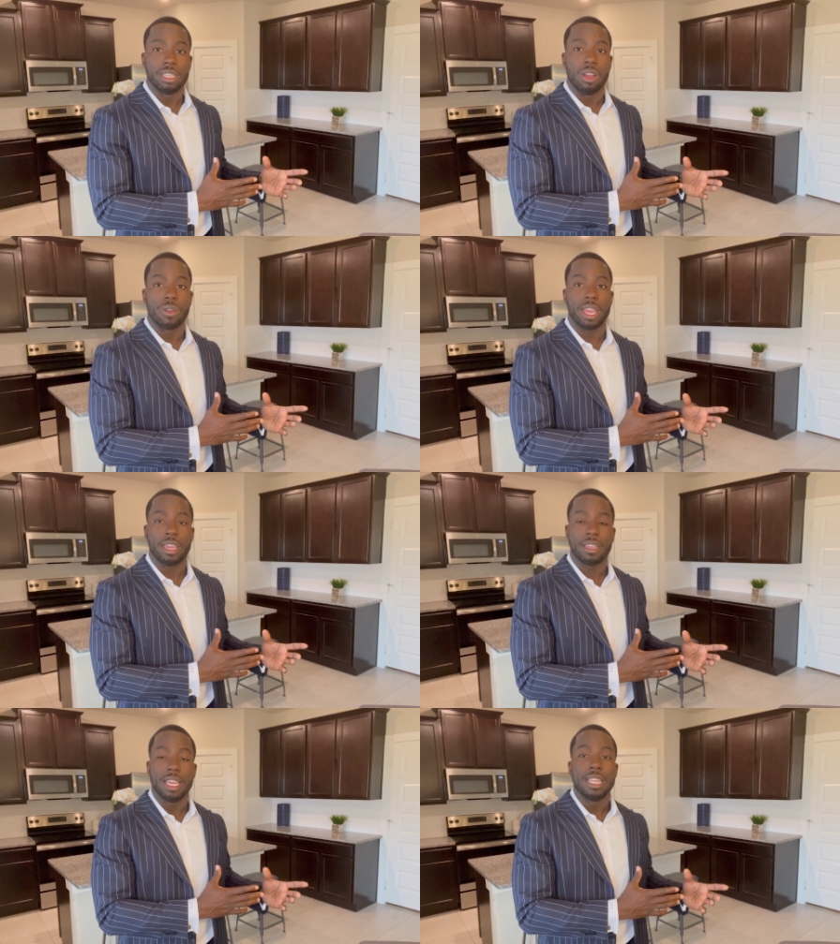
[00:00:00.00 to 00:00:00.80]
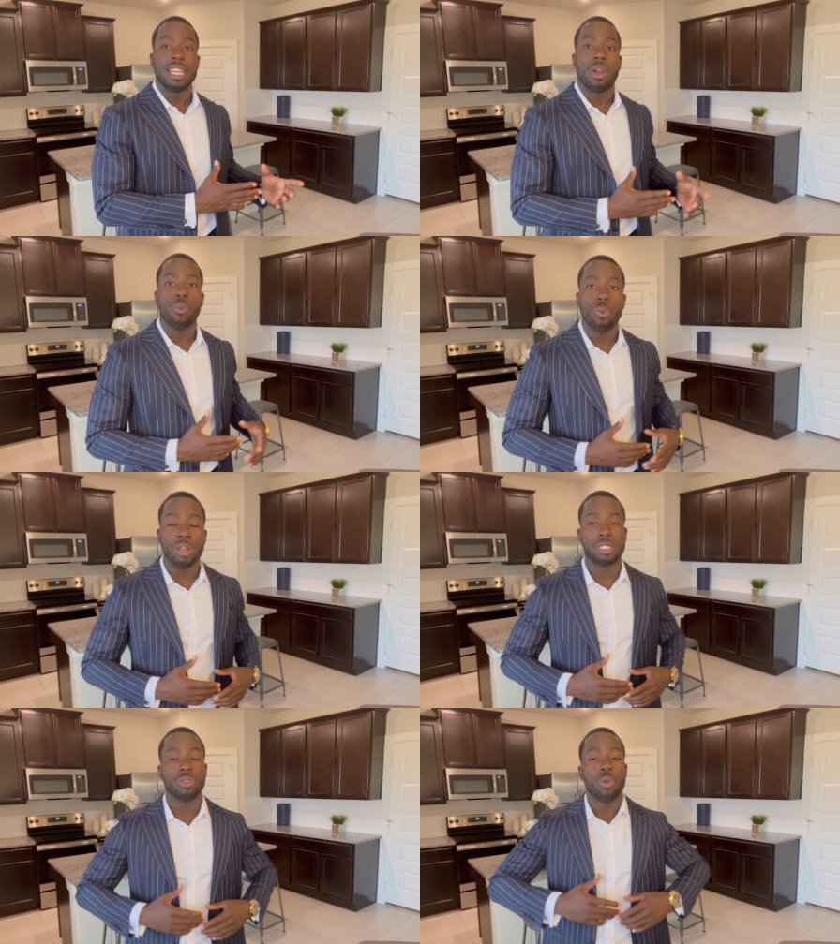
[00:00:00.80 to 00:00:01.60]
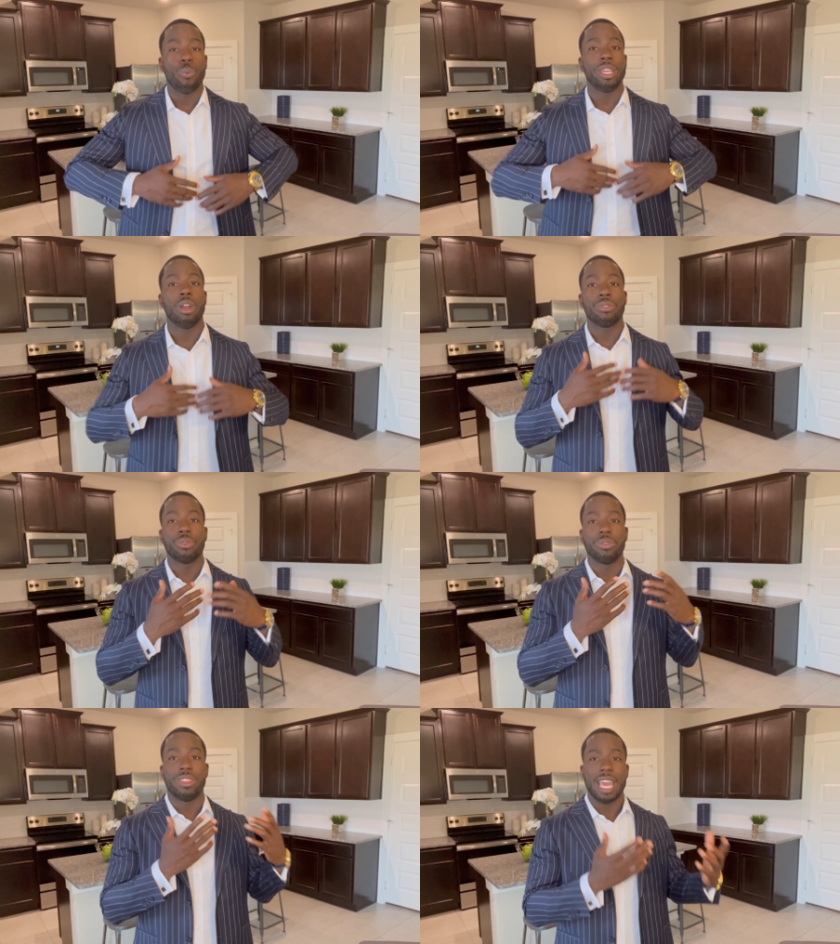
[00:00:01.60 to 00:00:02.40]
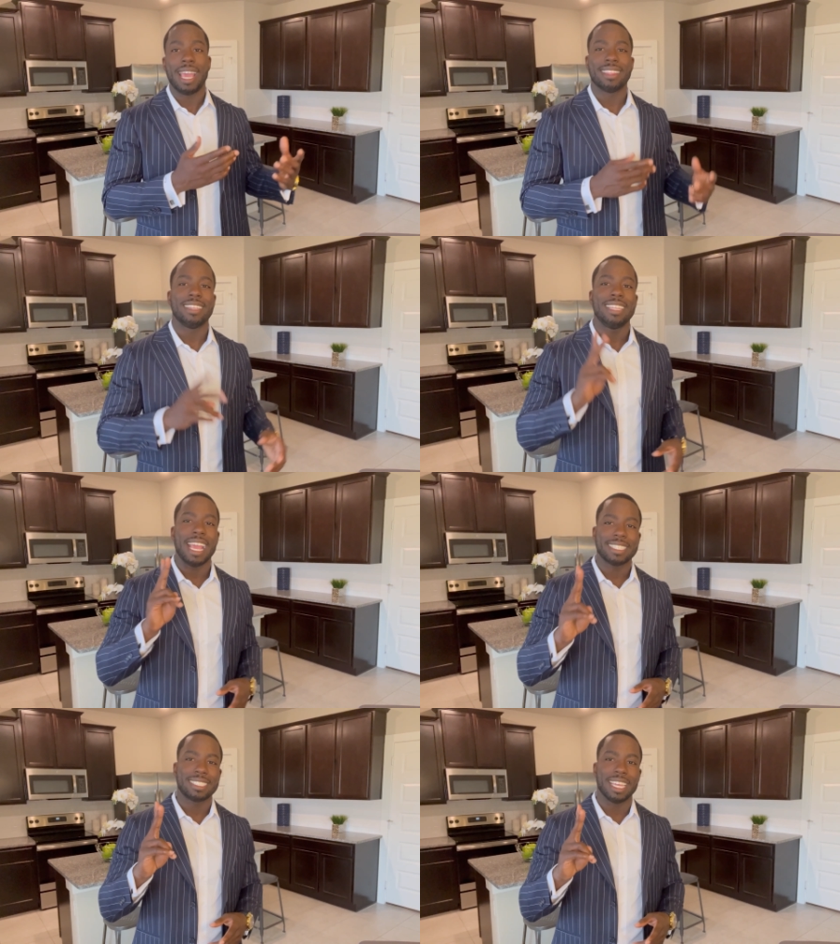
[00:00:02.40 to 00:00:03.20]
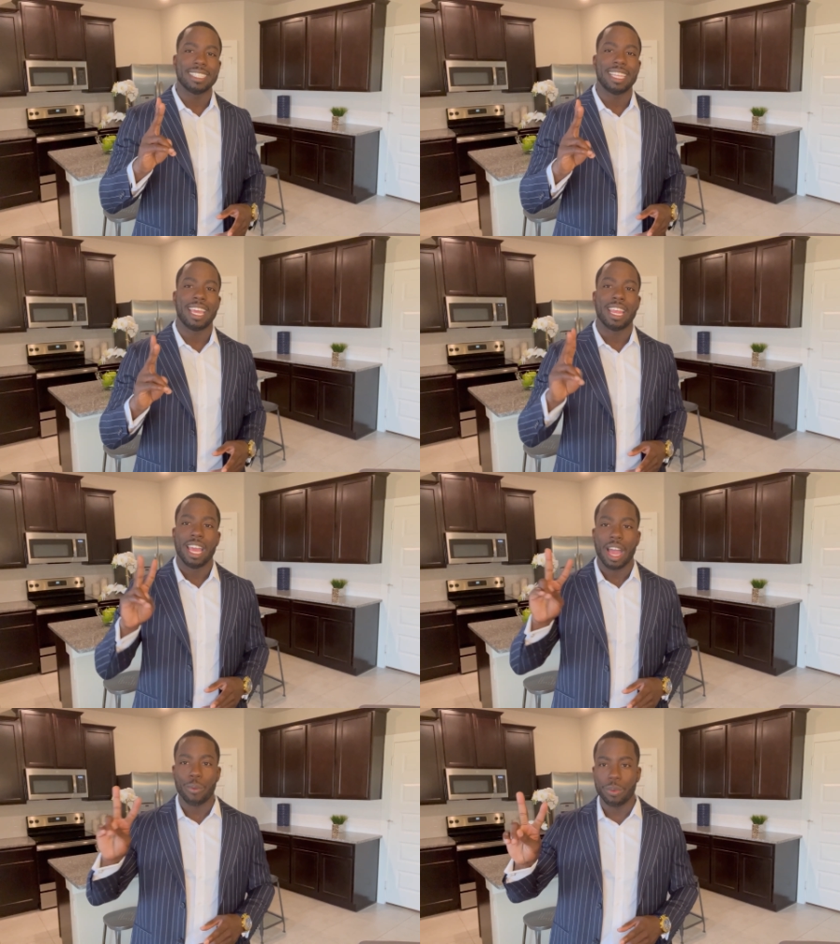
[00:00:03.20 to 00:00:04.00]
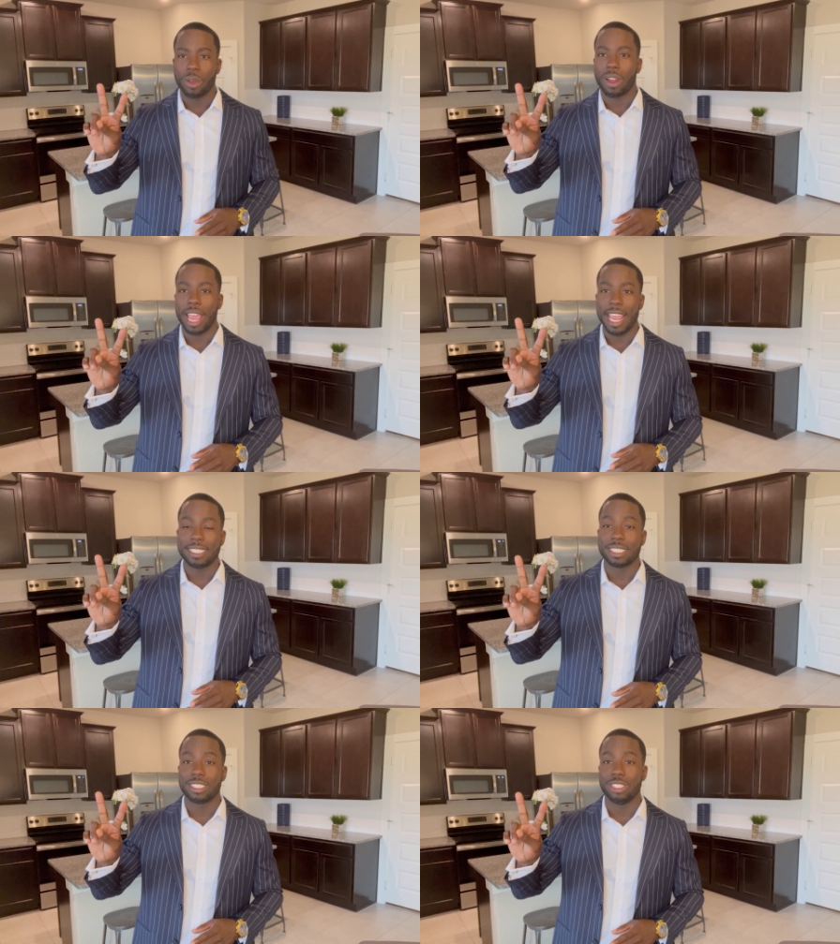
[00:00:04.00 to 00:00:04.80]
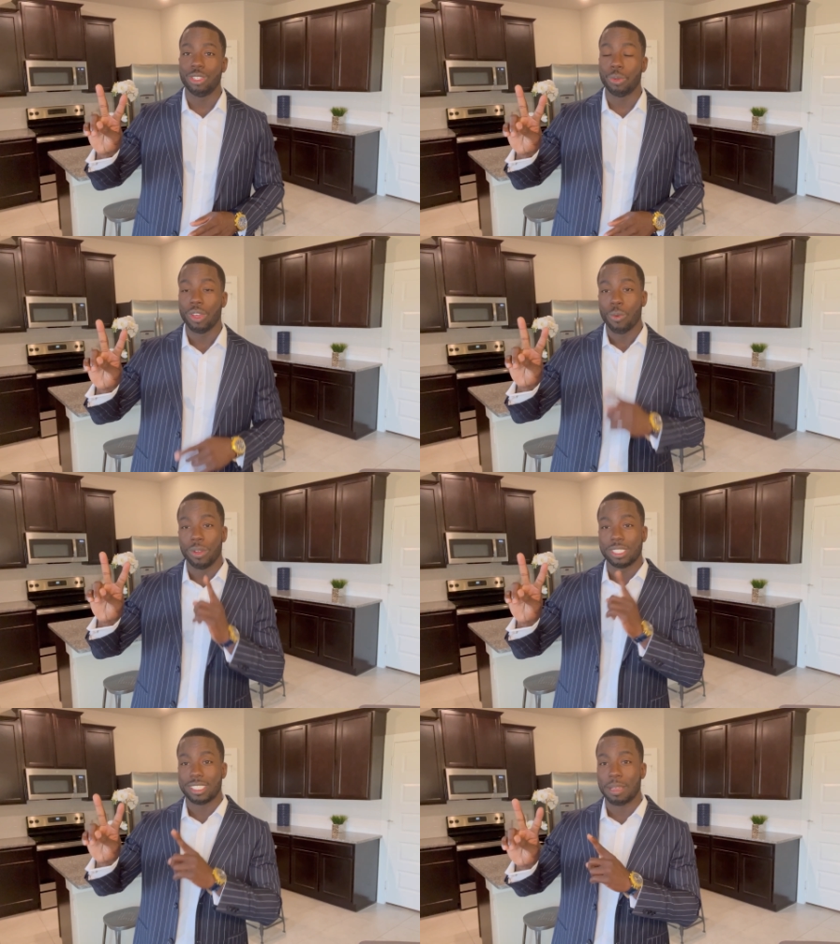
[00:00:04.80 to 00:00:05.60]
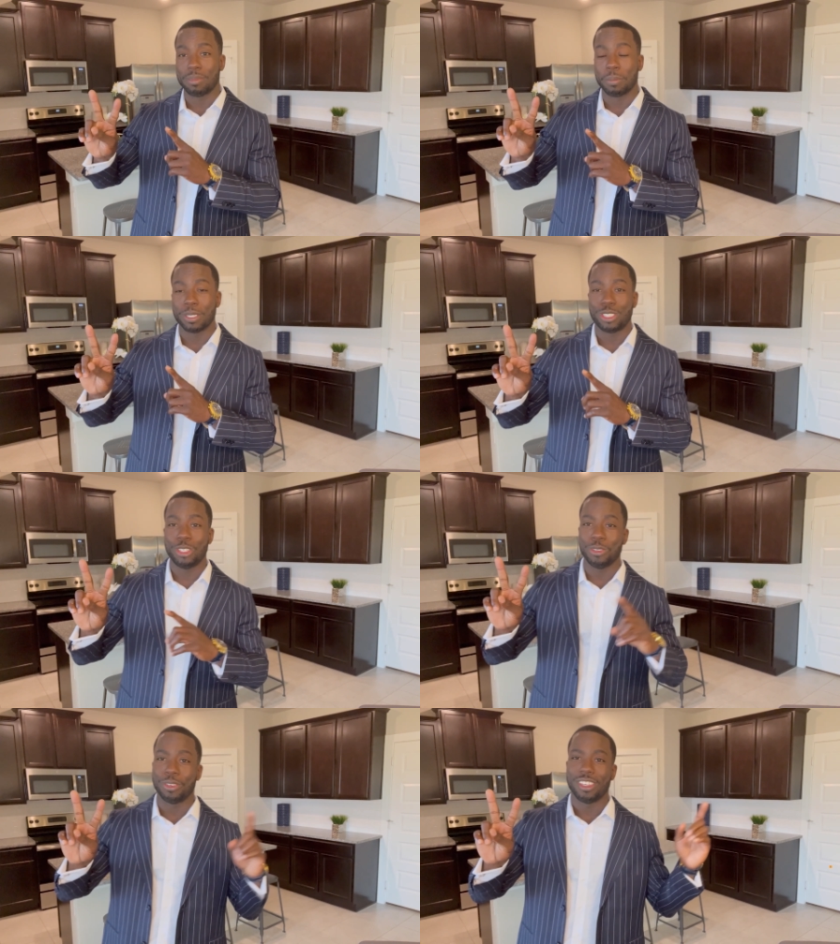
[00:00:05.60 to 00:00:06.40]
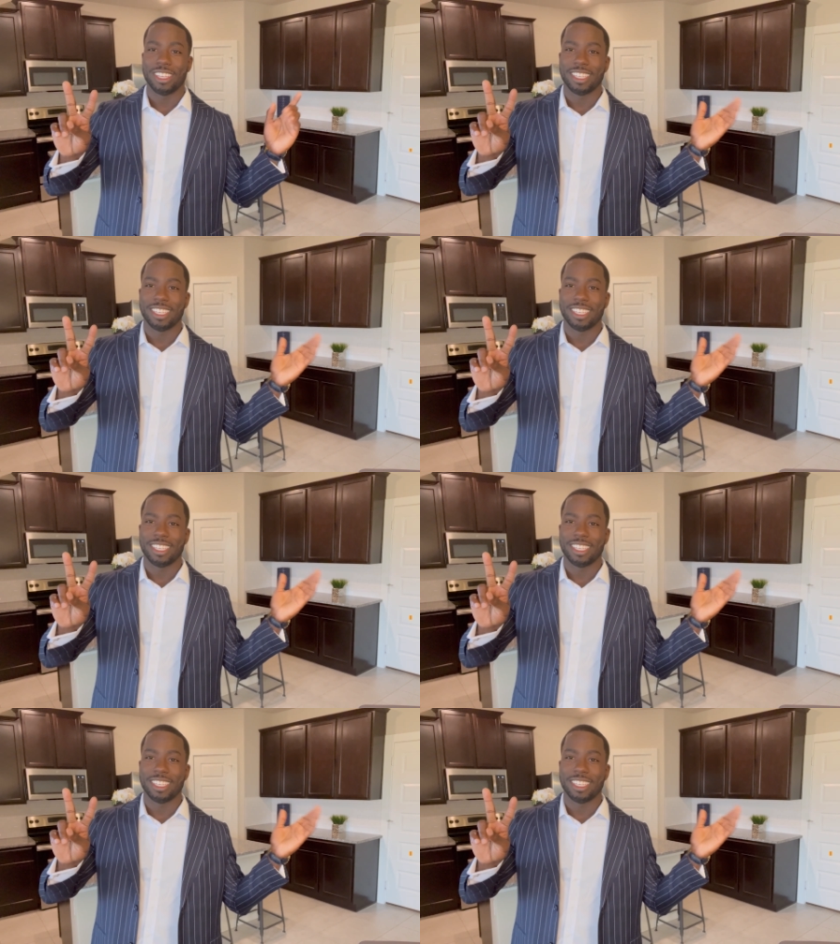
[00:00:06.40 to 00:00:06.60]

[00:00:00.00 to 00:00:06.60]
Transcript: Okay, now once we go through that, the next thing that we want our agents to do, which is step number 2,